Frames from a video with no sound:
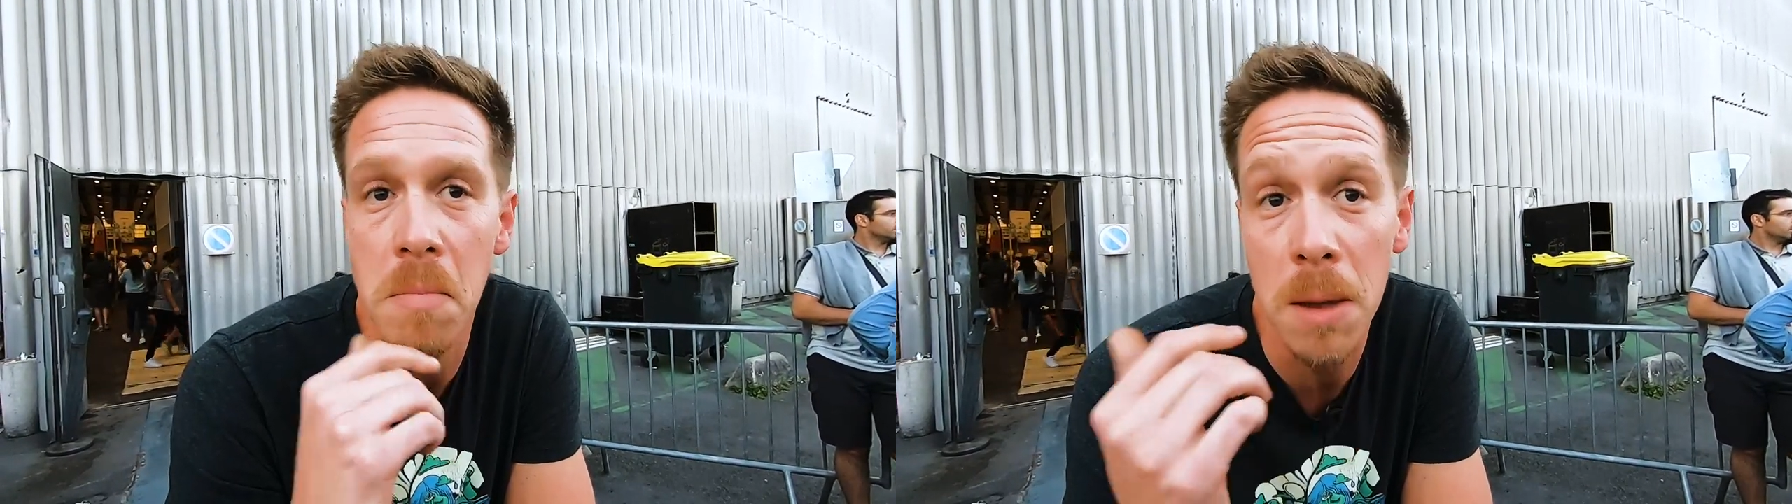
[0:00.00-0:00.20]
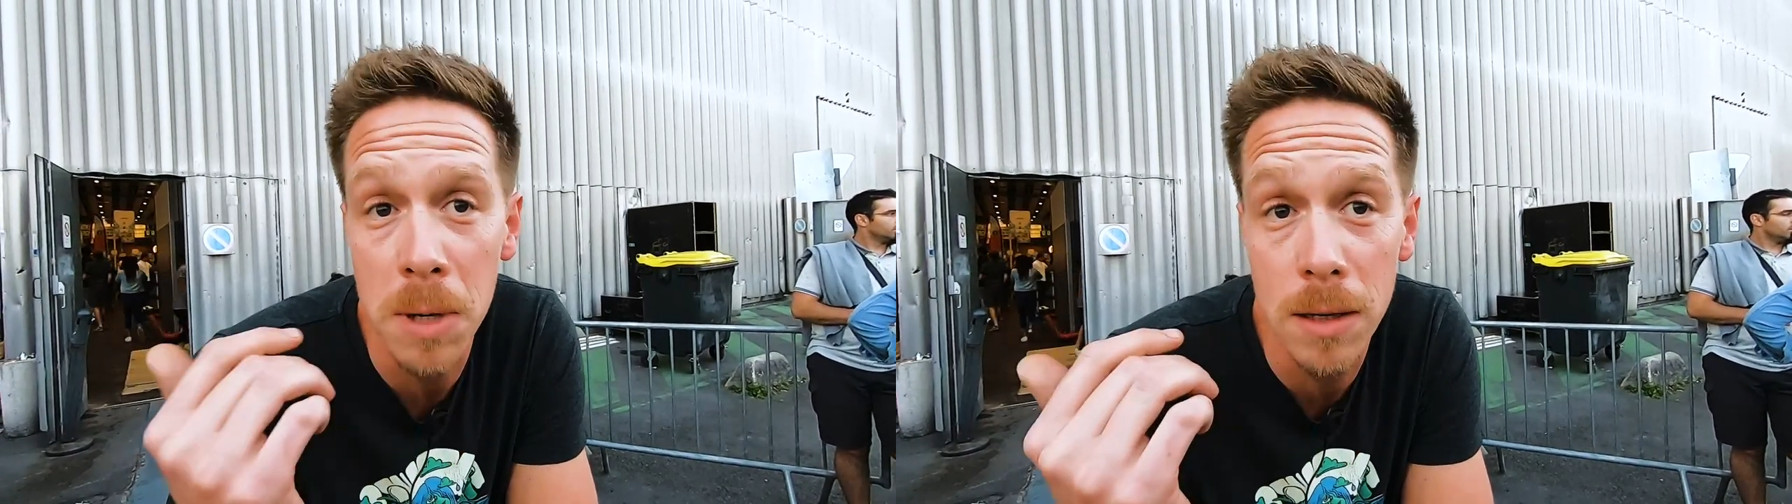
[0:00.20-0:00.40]

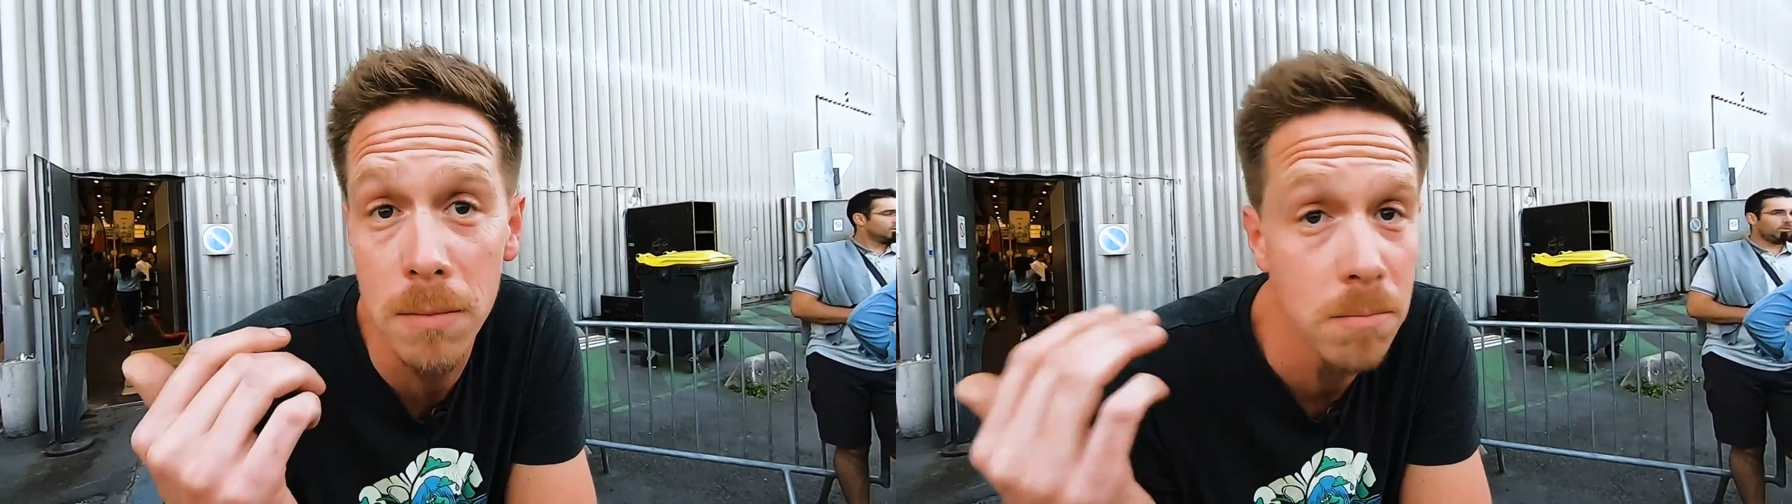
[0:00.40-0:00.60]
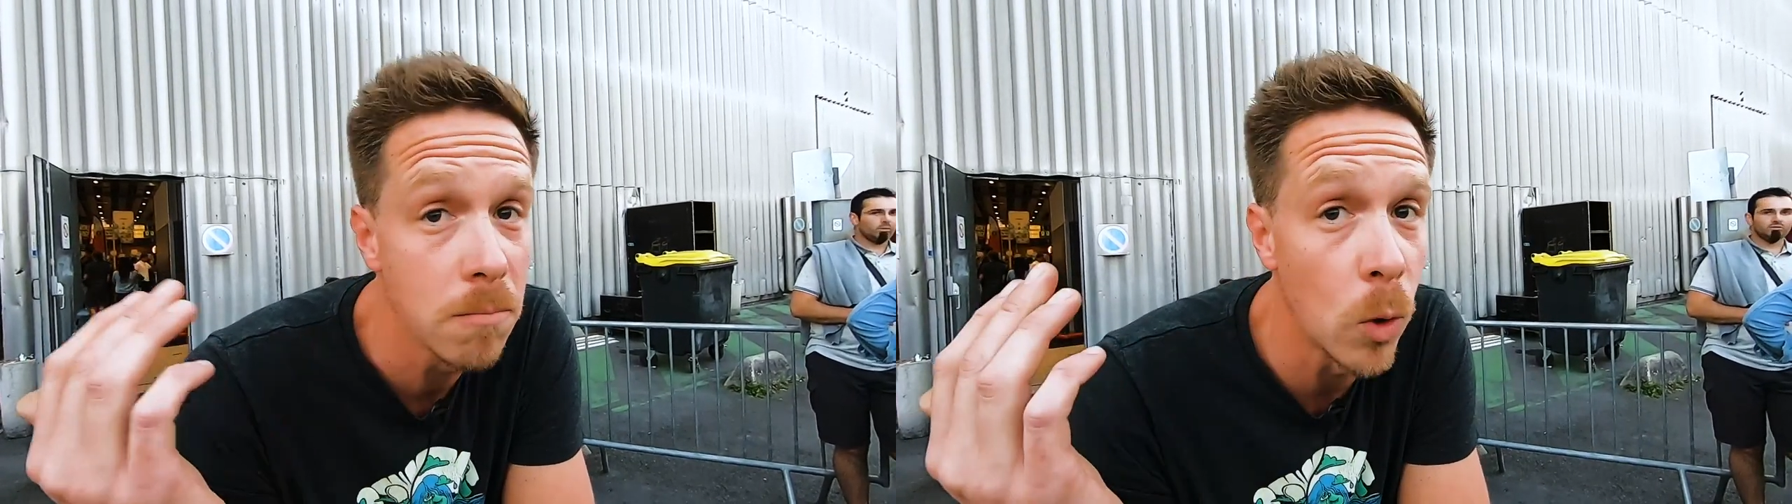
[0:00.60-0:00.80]

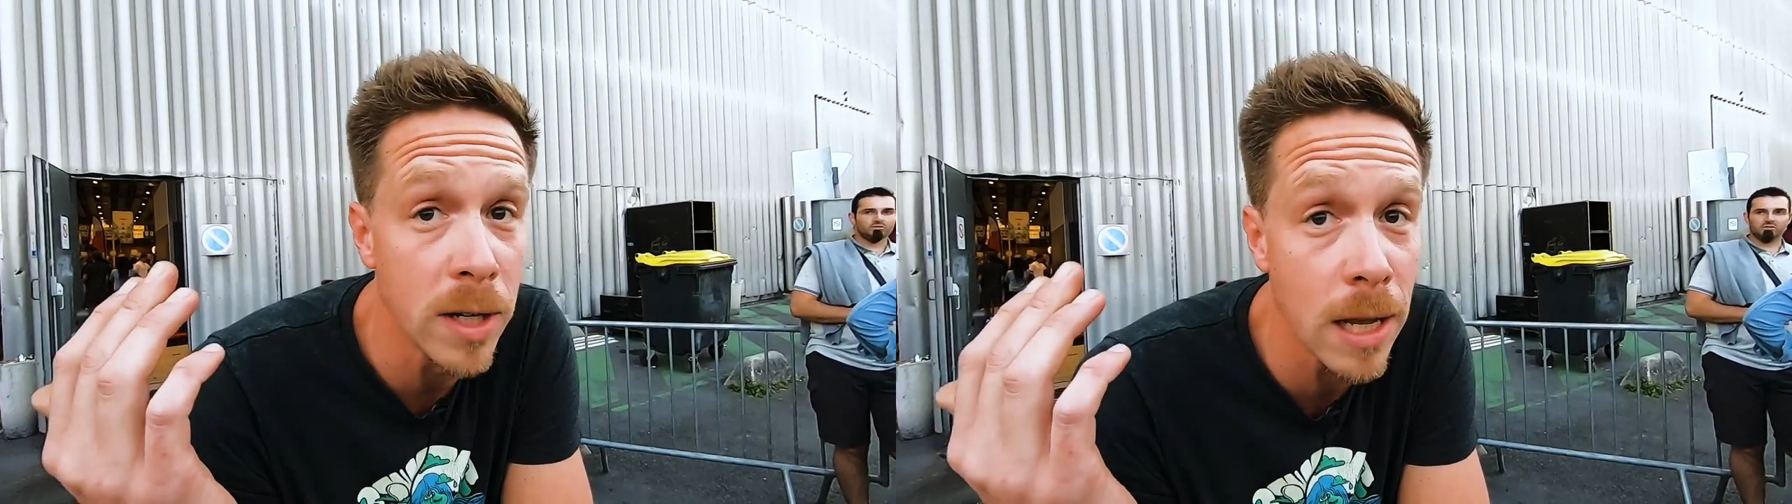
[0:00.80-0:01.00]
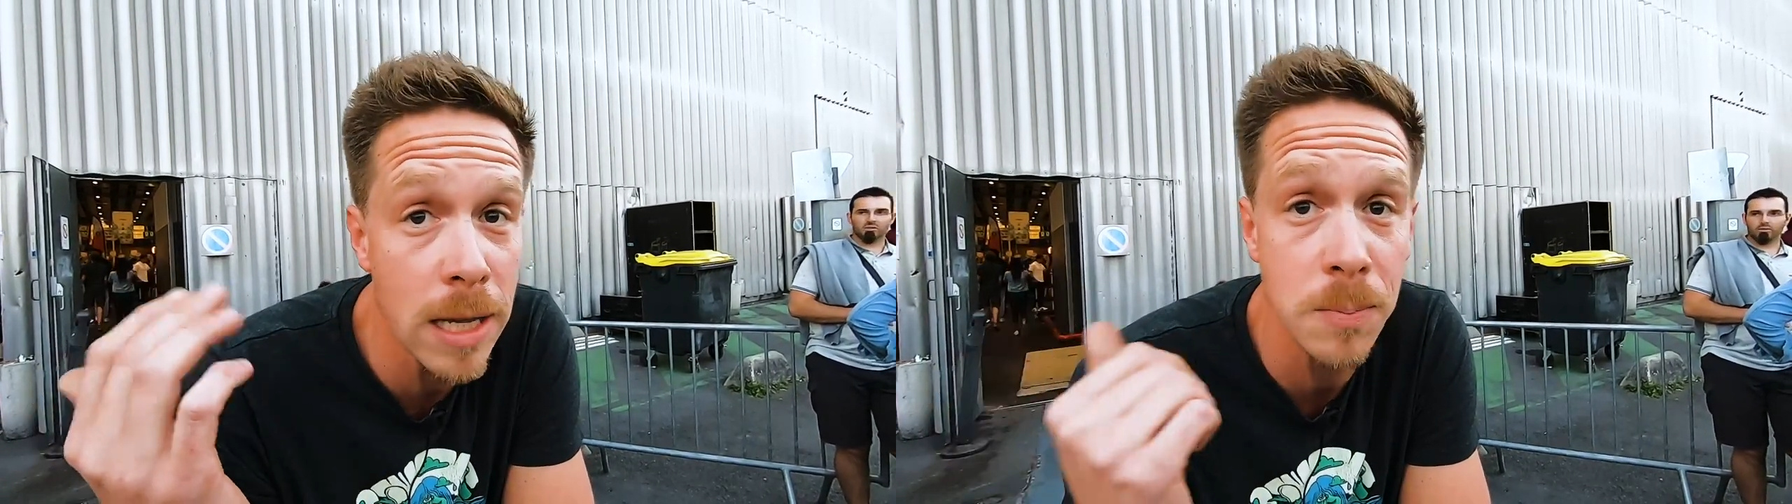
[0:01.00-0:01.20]
maybe one day